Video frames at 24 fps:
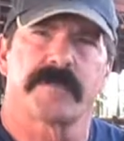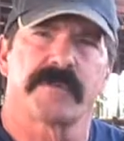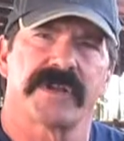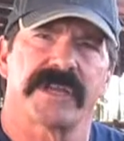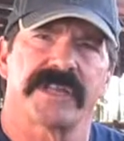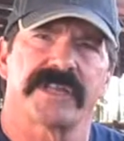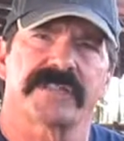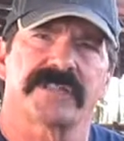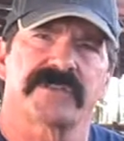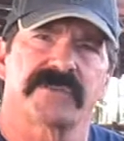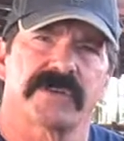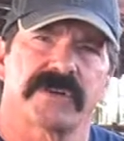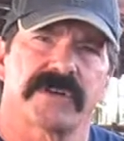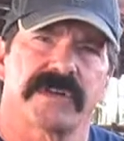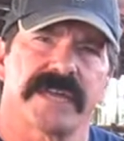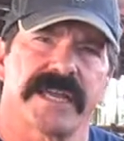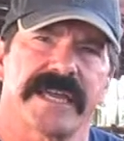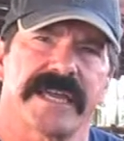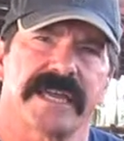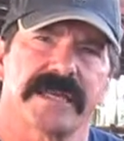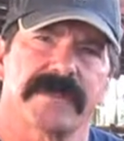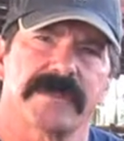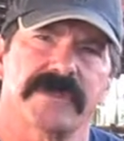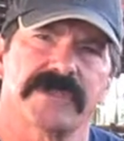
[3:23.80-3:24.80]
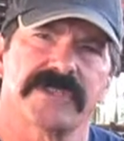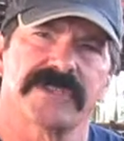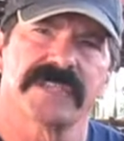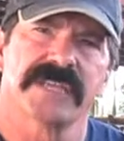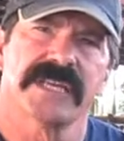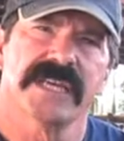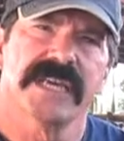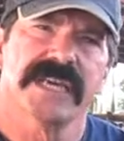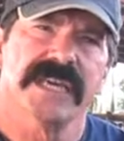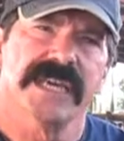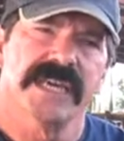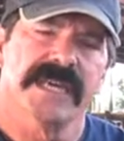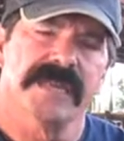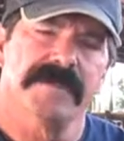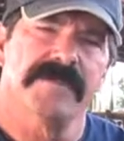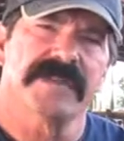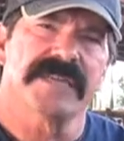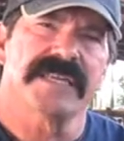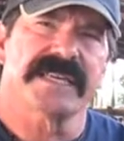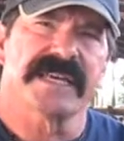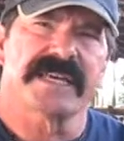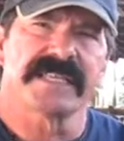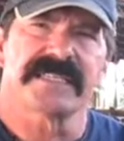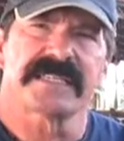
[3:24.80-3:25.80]
of predatory animals. And
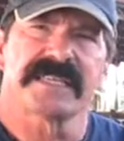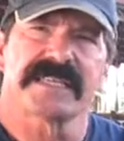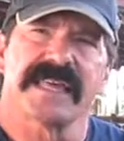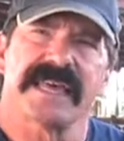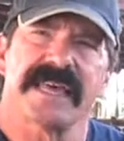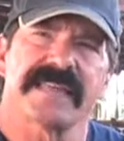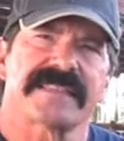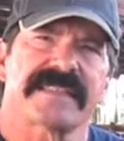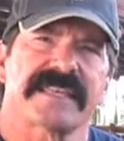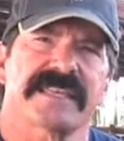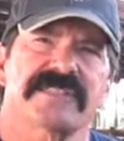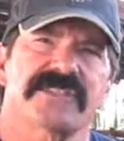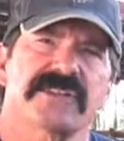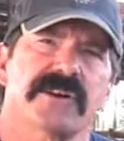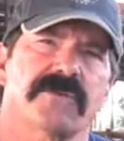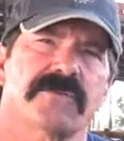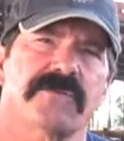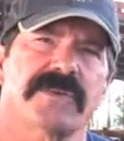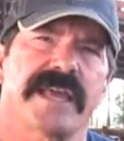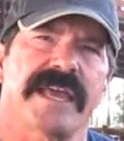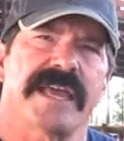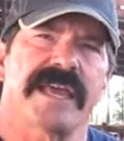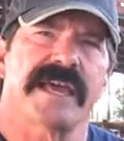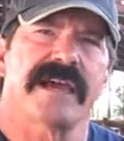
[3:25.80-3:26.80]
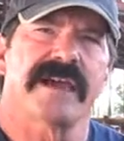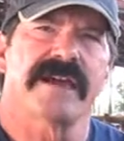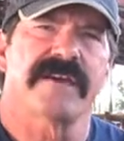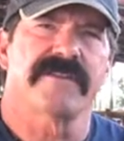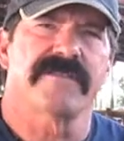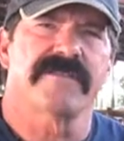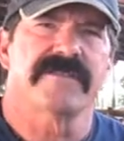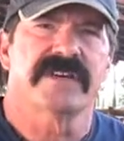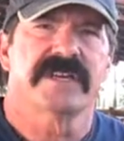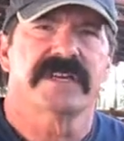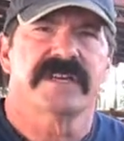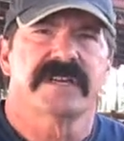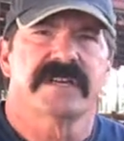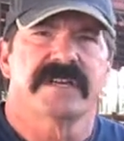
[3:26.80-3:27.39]
because of that, they don't have